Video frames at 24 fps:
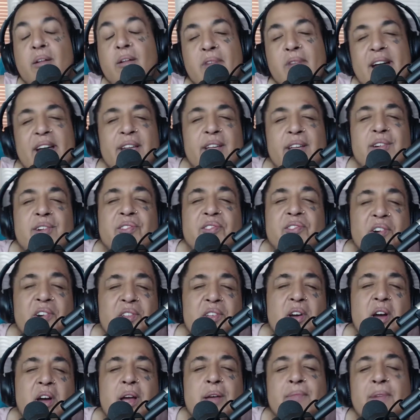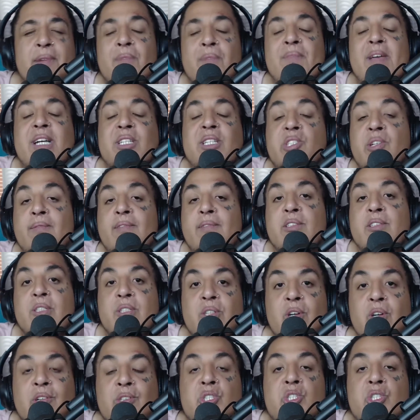Now granted, you could throw the argument of nature
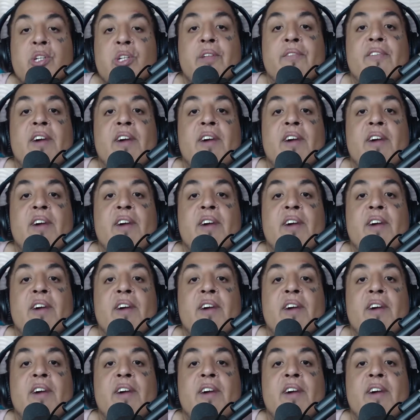versus nurture,